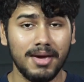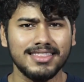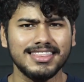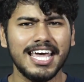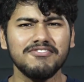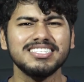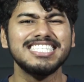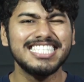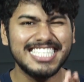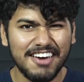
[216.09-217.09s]
and they will
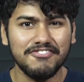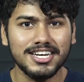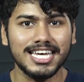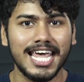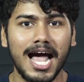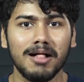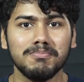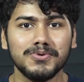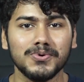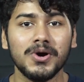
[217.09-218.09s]
definitely help
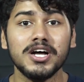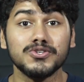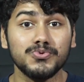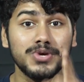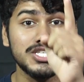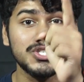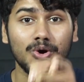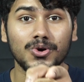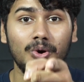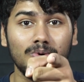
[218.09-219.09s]
you to reach your
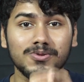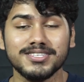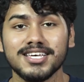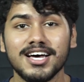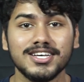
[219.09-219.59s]
goals.